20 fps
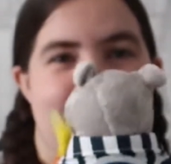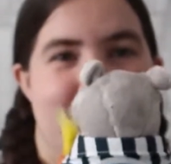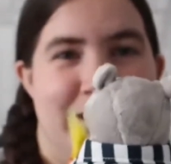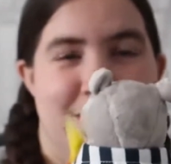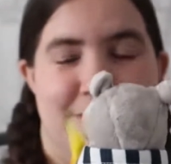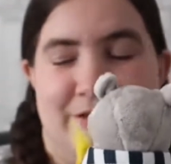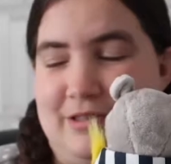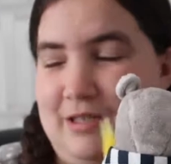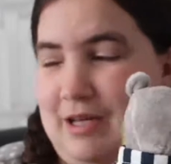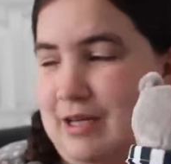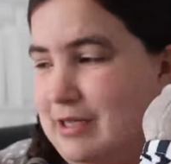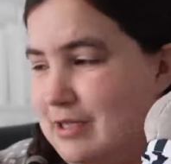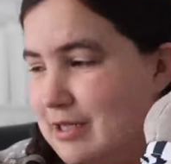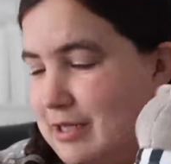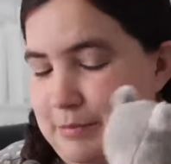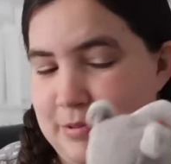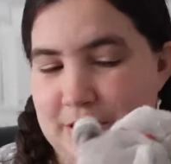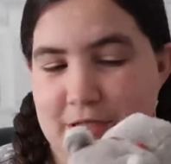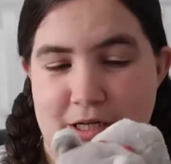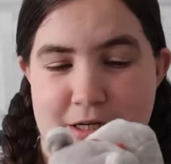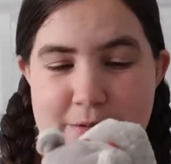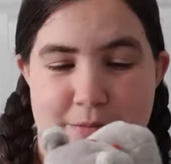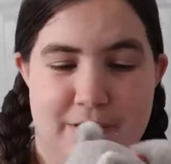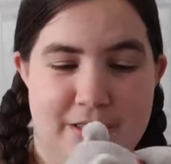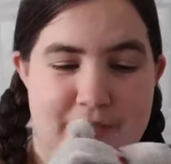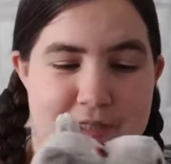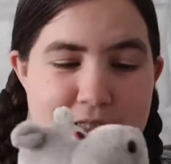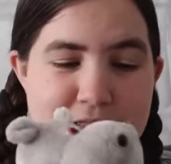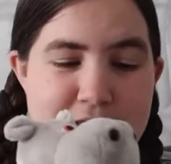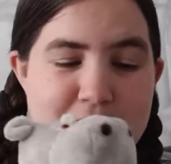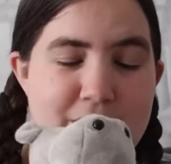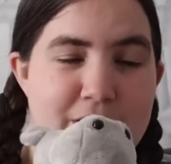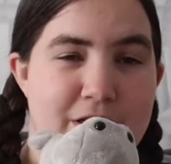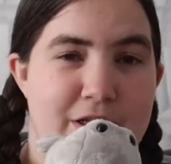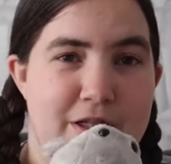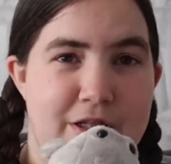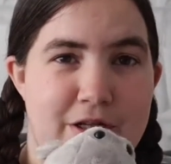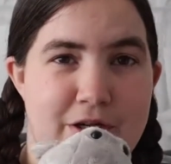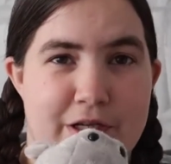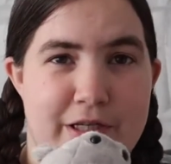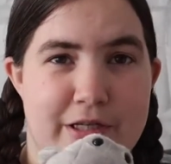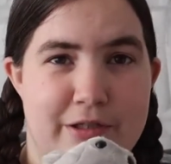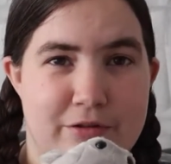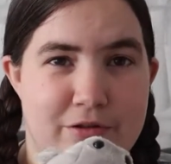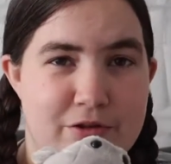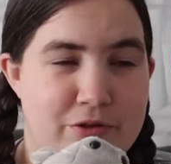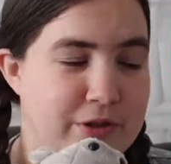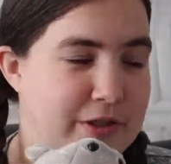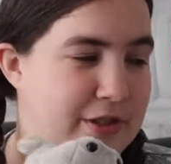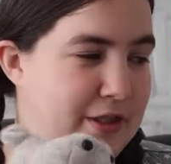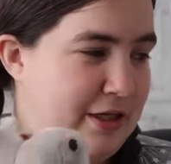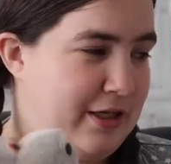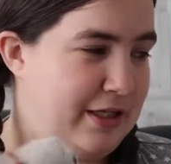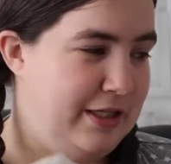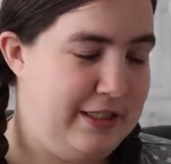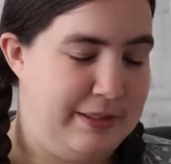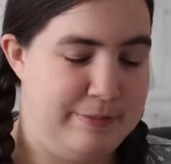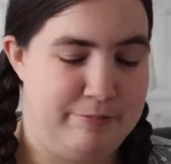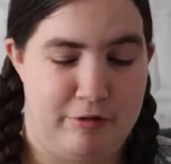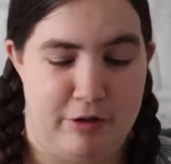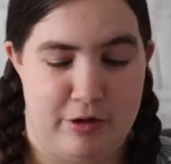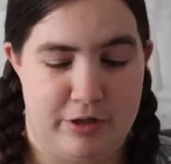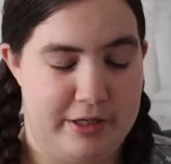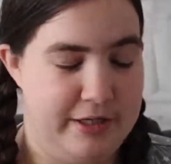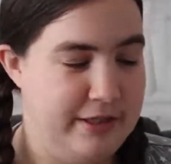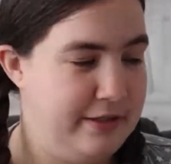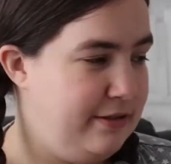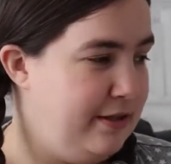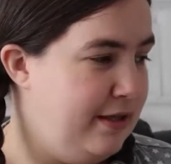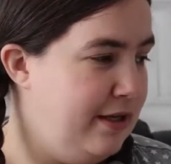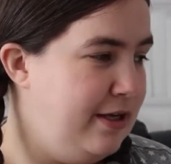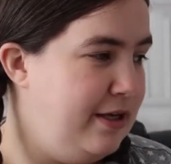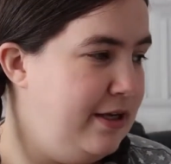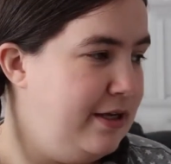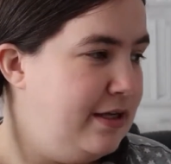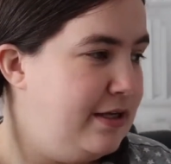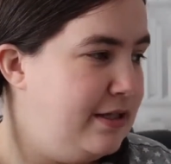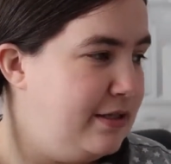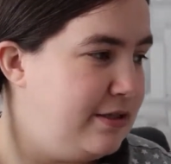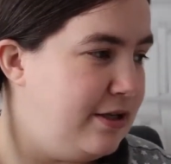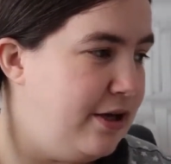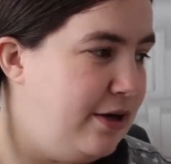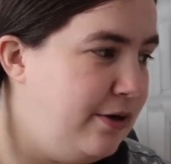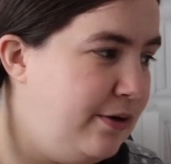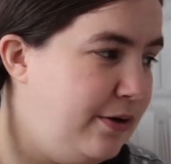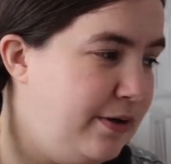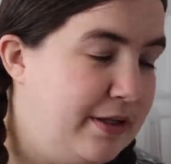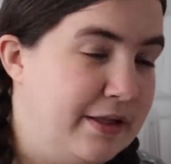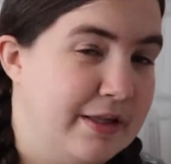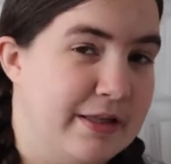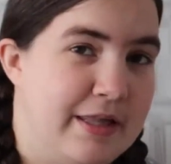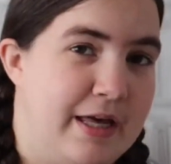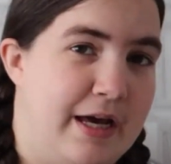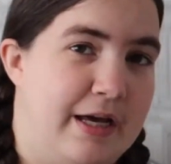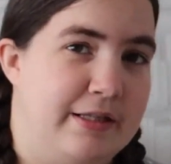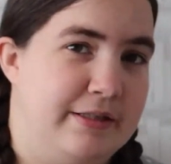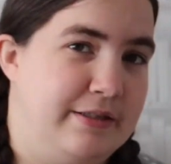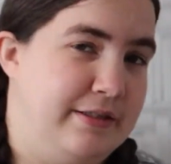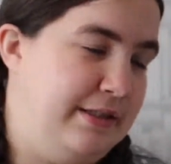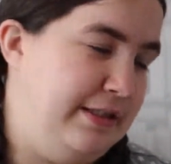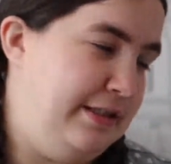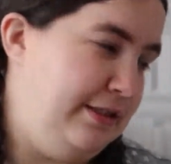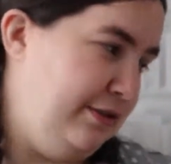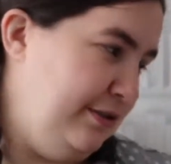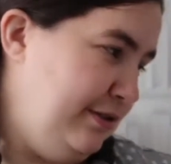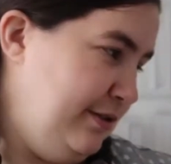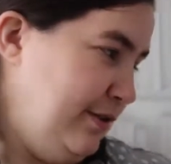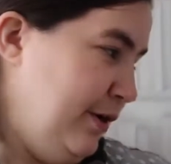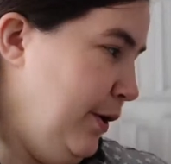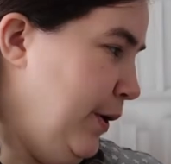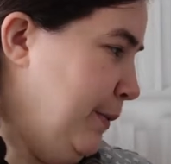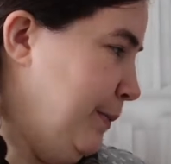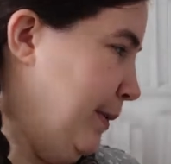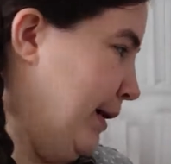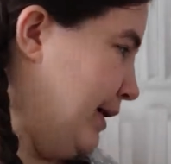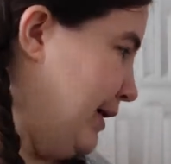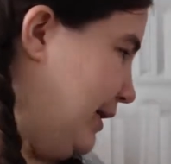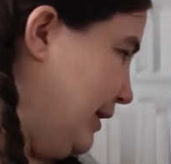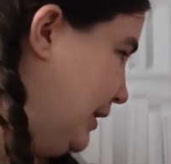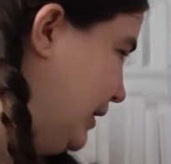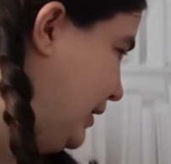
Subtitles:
wearing little Silent Night pyjamas and got a little toy duck in his pocket. So that is going back in